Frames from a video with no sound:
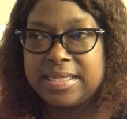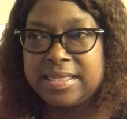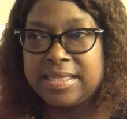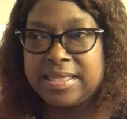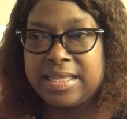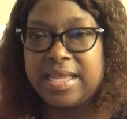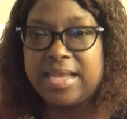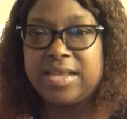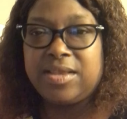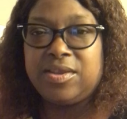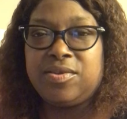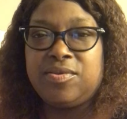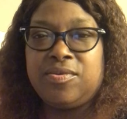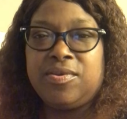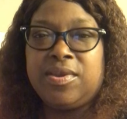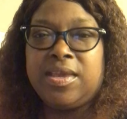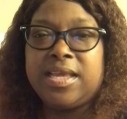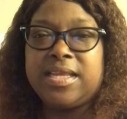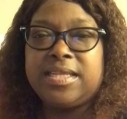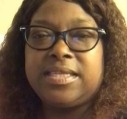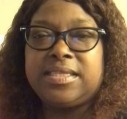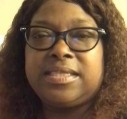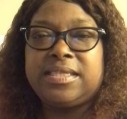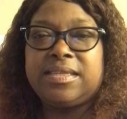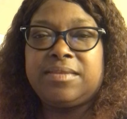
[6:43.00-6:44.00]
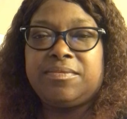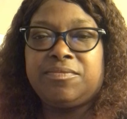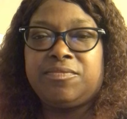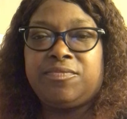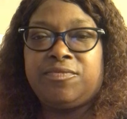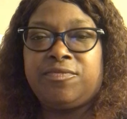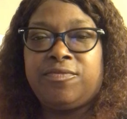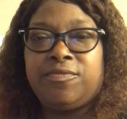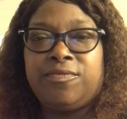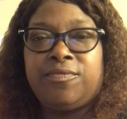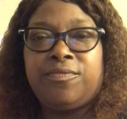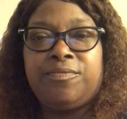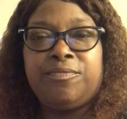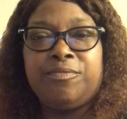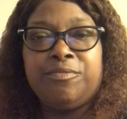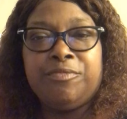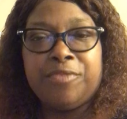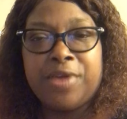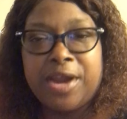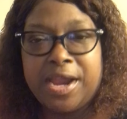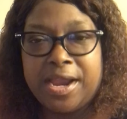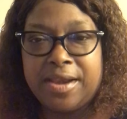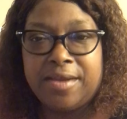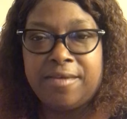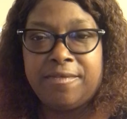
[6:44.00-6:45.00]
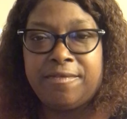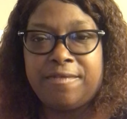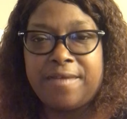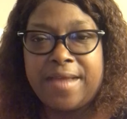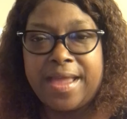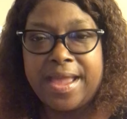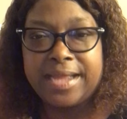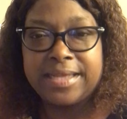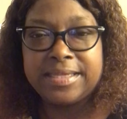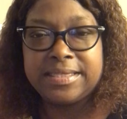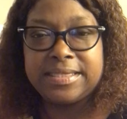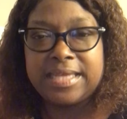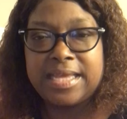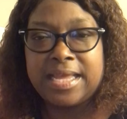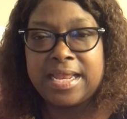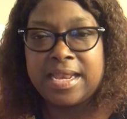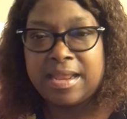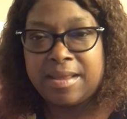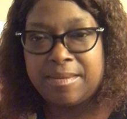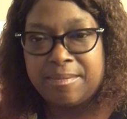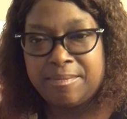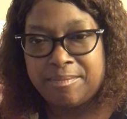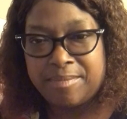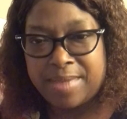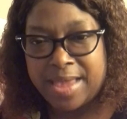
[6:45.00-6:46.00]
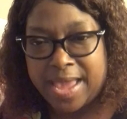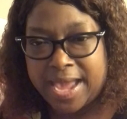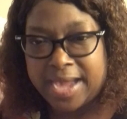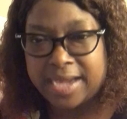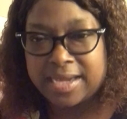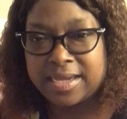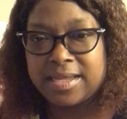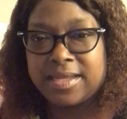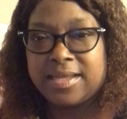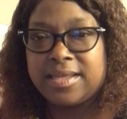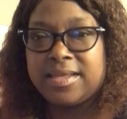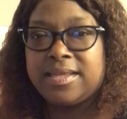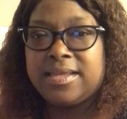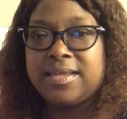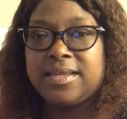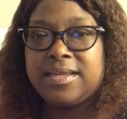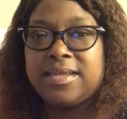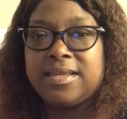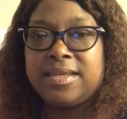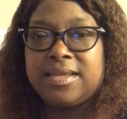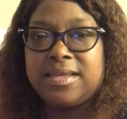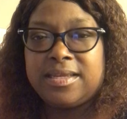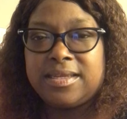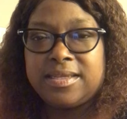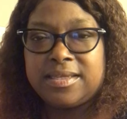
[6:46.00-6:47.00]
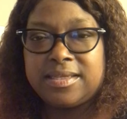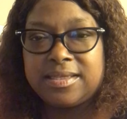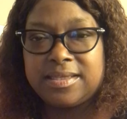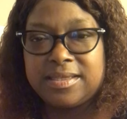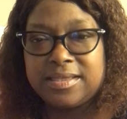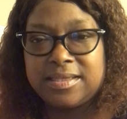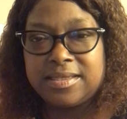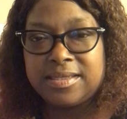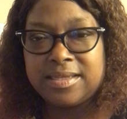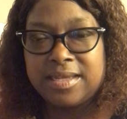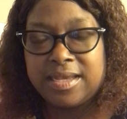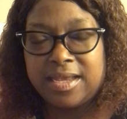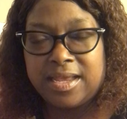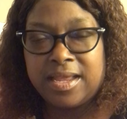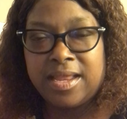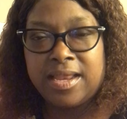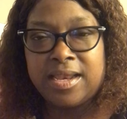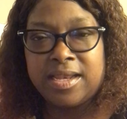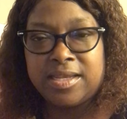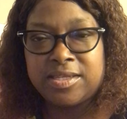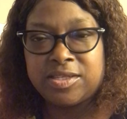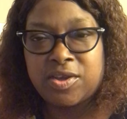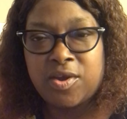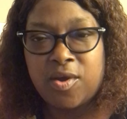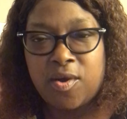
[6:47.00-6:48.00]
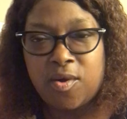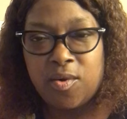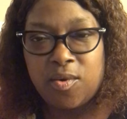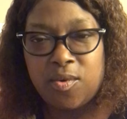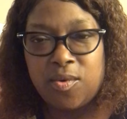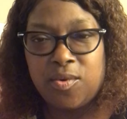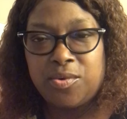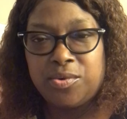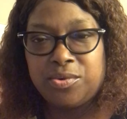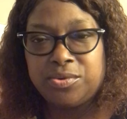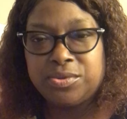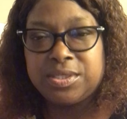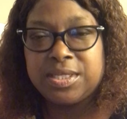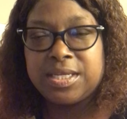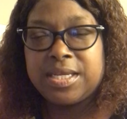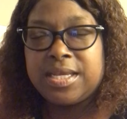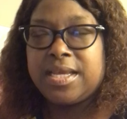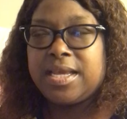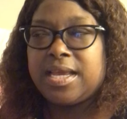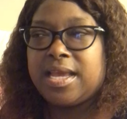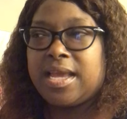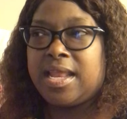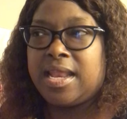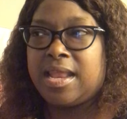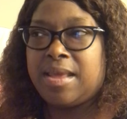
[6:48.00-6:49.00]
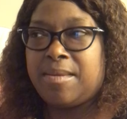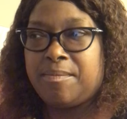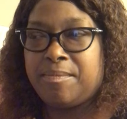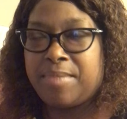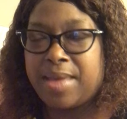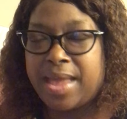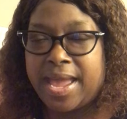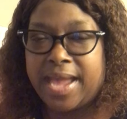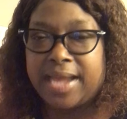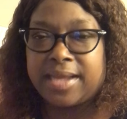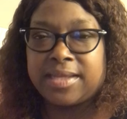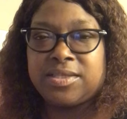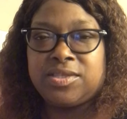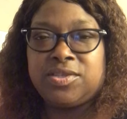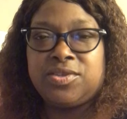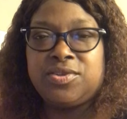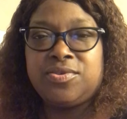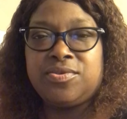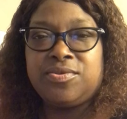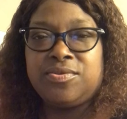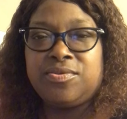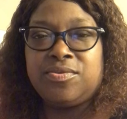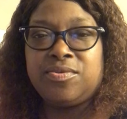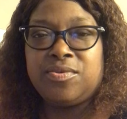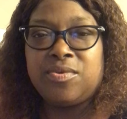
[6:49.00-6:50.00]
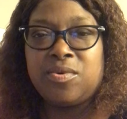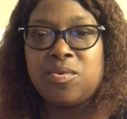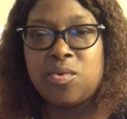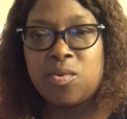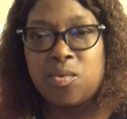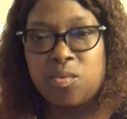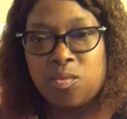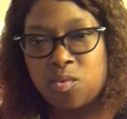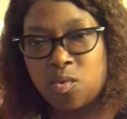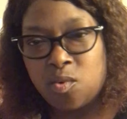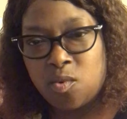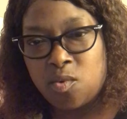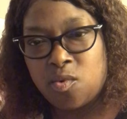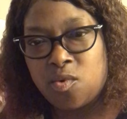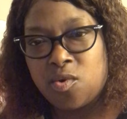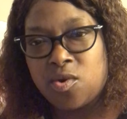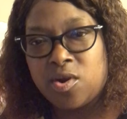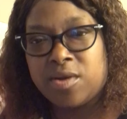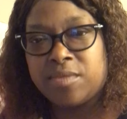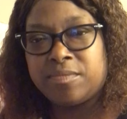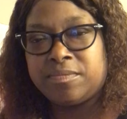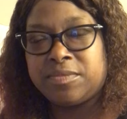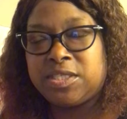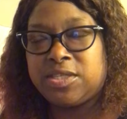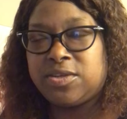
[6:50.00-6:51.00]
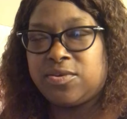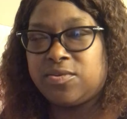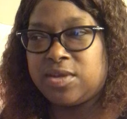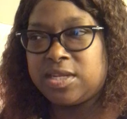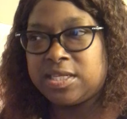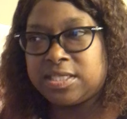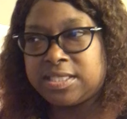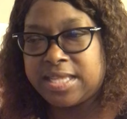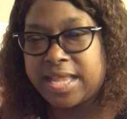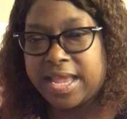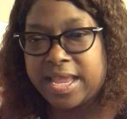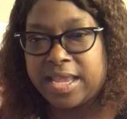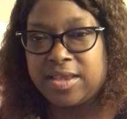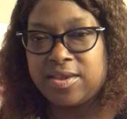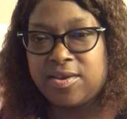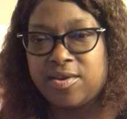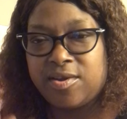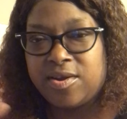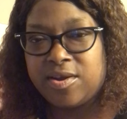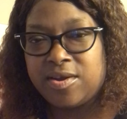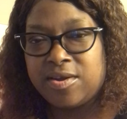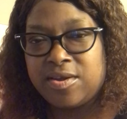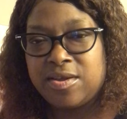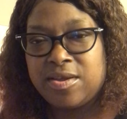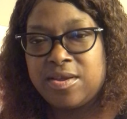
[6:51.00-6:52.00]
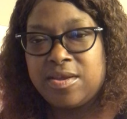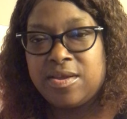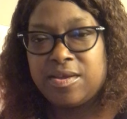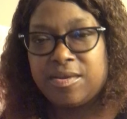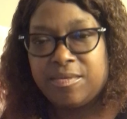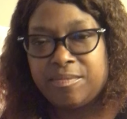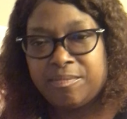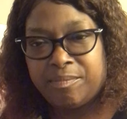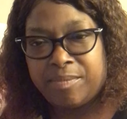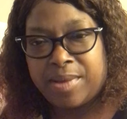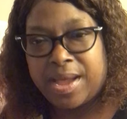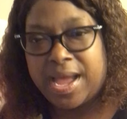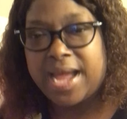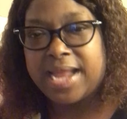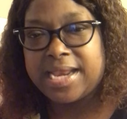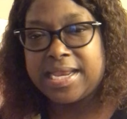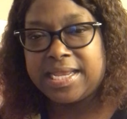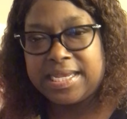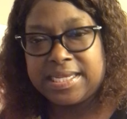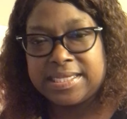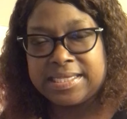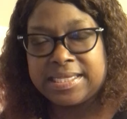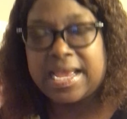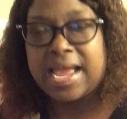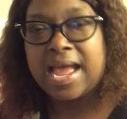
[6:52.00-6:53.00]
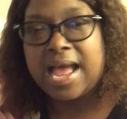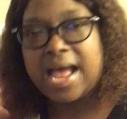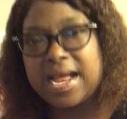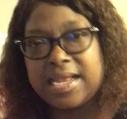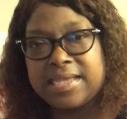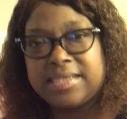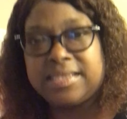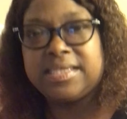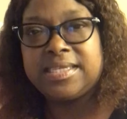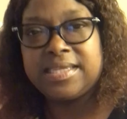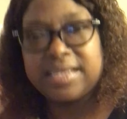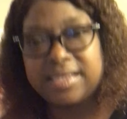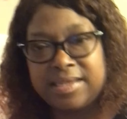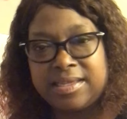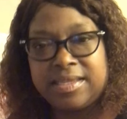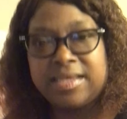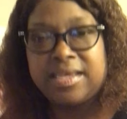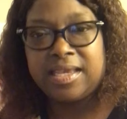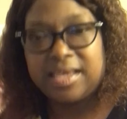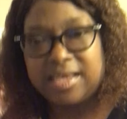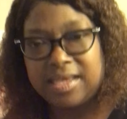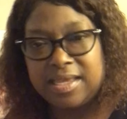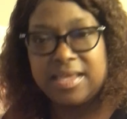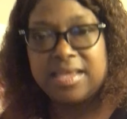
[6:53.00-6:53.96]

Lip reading: then you get some rain effect, and then back, and it's cold, and then back to warm. So it's like your body is constantly